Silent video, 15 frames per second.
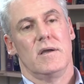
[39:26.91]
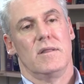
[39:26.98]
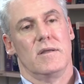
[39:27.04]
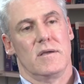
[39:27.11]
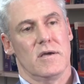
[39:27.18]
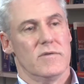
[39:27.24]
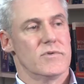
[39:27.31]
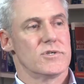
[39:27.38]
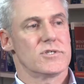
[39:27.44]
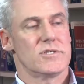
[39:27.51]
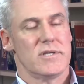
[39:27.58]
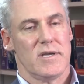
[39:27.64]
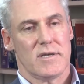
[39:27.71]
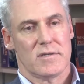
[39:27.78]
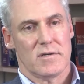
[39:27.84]
And the governor
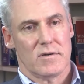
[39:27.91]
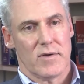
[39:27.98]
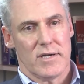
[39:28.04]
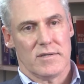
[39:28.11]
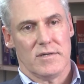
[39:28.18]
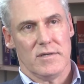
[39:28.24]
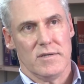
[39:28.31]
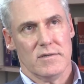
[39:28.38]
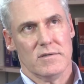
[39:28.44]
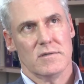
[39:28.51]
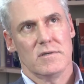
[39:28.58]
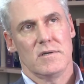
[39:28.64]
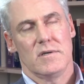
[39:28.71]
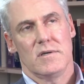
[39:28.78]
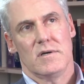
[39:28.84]
staked a great
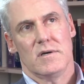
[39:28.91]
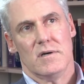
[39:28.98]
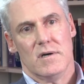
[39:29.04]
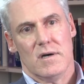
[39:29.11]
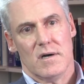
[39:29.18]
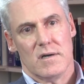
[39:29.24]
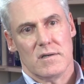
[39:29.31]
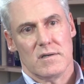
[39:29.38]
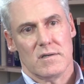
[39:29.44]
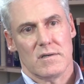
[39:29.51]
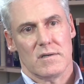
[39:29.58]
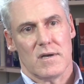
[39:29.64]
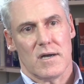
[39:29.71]
deal on